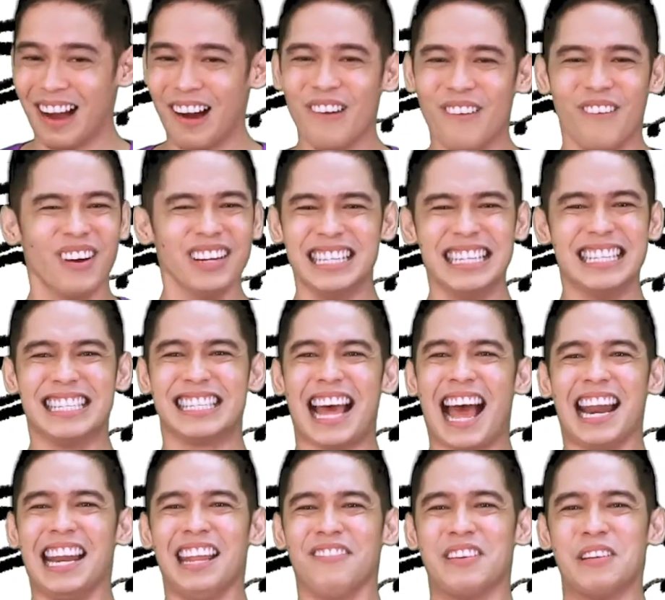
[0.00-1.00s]
What does
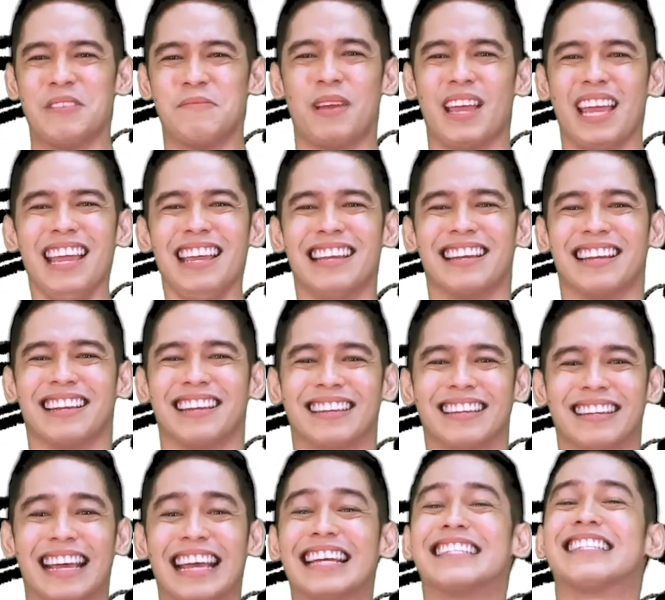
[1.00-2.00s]
that even mean?
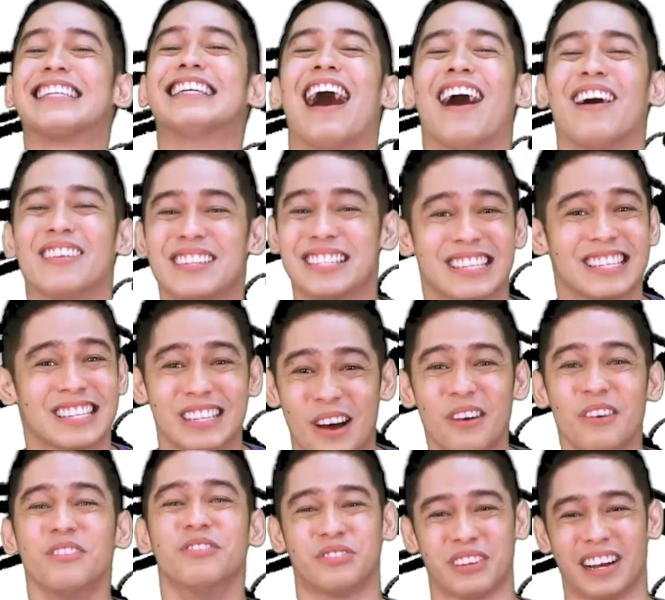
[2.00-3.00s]
It sounds
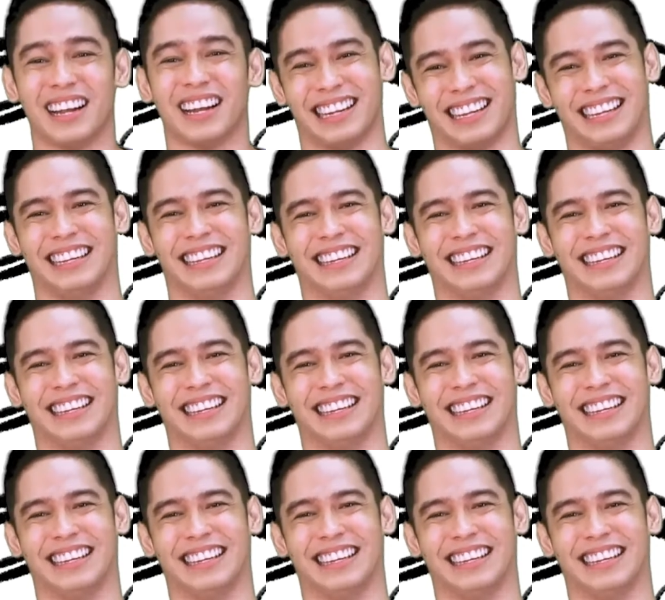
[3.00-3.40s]
so funny.